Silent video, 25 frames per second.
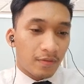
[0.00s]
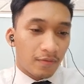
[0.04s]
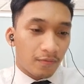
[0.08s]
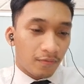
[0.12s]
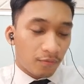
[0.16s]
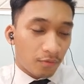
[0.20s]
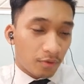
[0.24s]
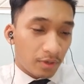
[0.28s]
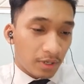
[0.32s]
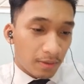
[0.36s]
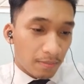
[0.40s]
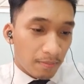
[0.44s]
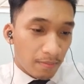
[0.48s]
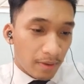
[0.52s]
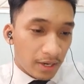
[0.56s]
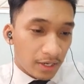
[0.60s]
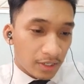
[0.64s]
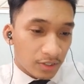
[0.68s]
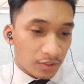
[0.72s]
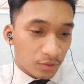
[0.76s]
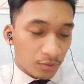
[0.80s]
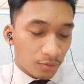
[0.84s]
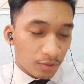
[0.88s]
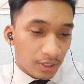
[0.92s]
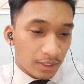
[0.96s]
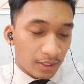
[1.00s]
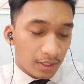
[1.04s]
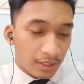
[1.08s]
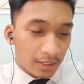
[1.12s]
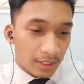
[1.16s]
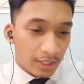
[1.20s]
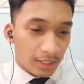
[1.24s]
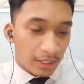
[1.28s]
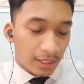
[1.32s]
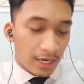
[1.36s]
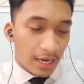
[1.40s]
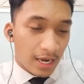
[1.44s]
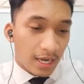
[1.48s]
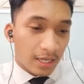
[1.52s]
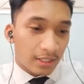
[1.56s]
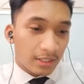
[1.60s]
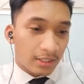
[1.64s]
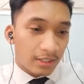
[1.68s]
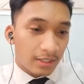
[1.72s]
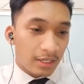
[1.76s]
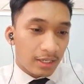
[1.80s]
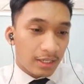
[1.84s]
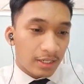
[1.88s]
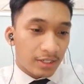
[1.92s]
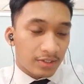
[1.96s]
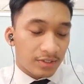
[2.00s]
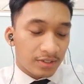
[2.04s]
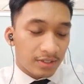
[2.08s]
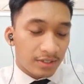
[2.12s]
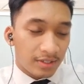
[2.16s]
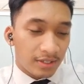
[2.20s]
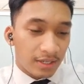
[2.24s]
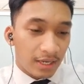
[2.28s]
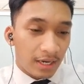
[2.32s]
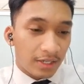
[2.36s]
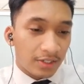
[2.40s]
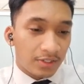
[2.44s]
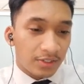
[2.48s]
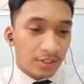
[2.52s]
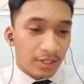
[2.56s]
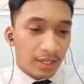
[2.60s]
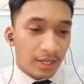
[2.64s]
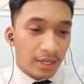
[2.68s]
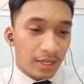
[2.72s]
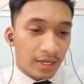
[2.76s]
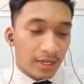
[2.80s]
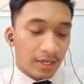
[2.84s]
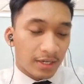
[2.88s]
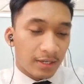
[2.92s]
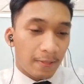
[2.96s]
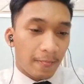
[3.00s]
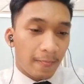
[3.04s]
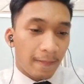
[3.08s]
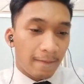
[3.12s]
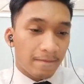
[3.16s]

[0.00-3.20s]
For the manage student, there are 3 selections here.